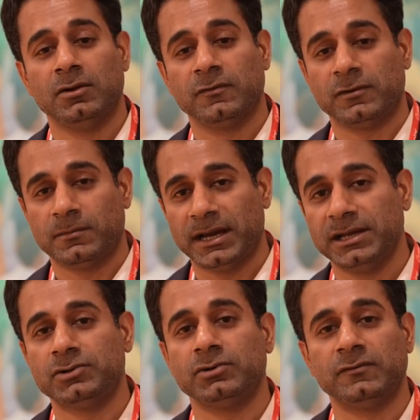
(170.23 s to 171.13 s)
from
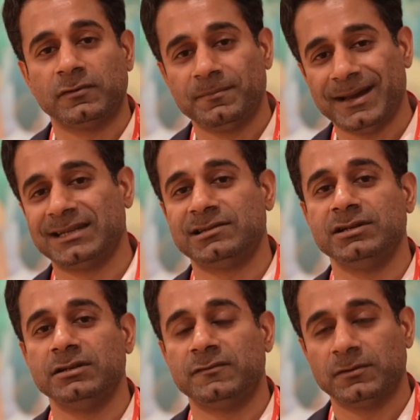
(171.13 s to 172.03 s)
hydro, from
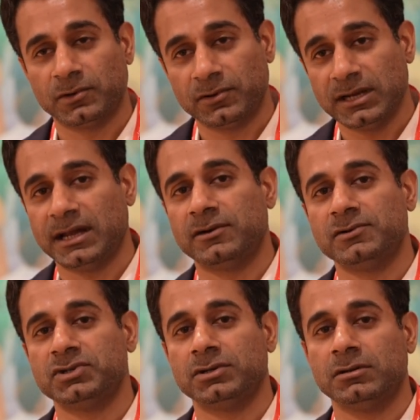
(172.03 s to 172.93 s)
battery, from green
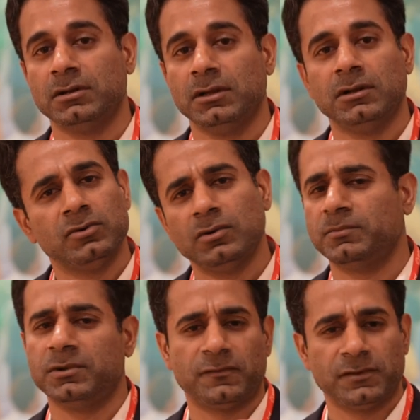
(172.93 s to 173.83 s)
hydrogen to a
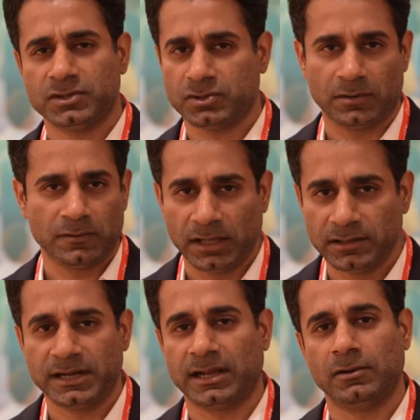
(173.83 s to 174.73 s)
different sort of other
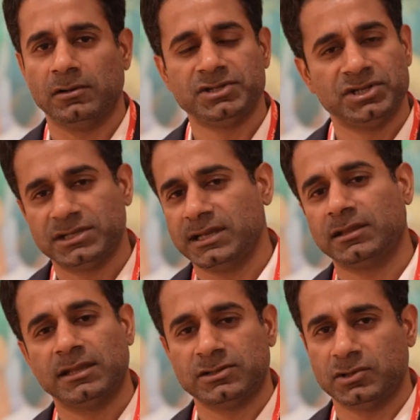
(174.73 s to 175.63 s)
technologies. Like
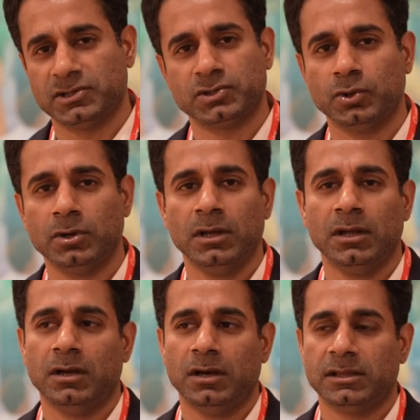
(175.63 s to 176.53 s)
there's also
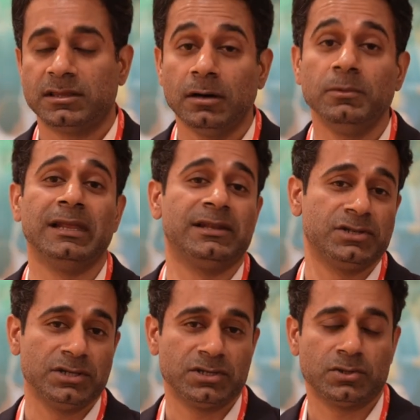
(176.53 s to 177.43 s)
thermal
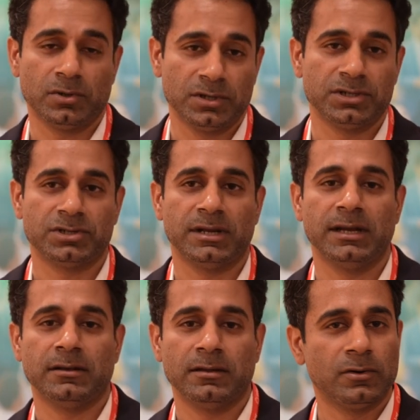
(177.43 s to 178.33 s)
energy storage,
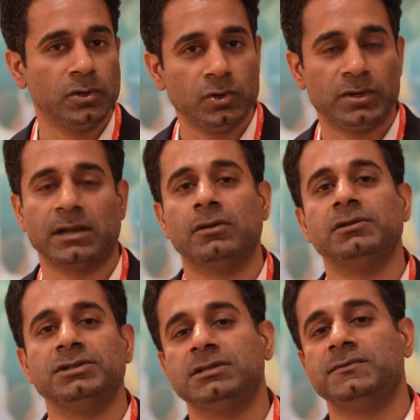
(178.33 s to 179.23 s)
right? There are new
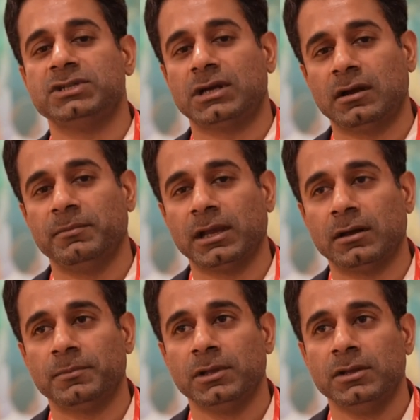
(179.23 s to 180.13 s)
technologies which are coming
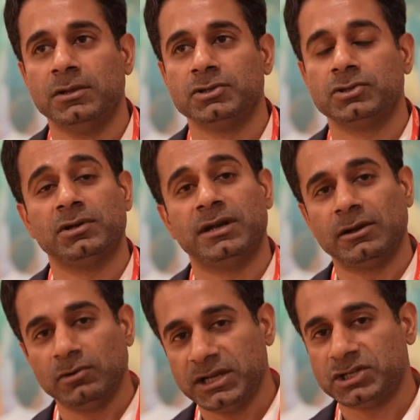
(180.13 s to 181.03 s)
up. So the
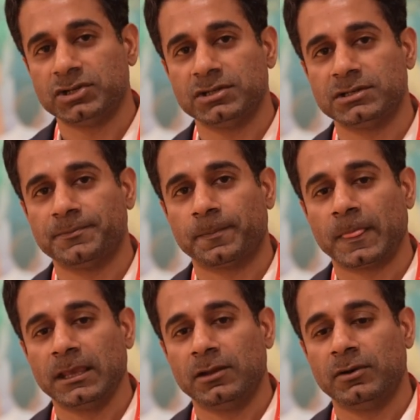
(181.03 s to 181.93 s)
regulations,
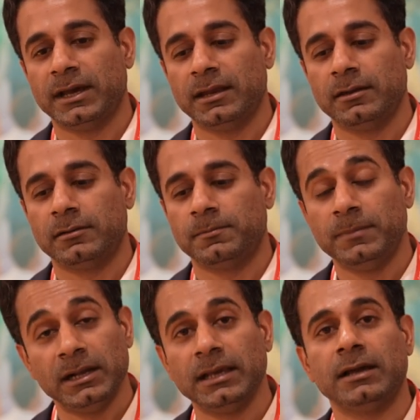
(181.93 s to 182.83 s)
and
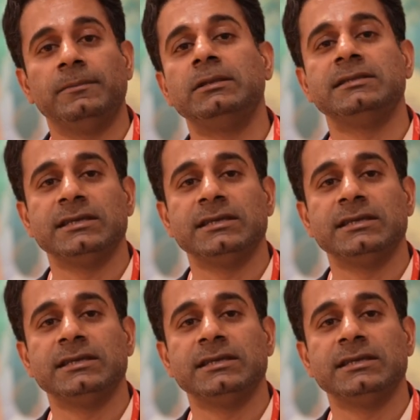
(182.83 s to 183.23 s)
building up these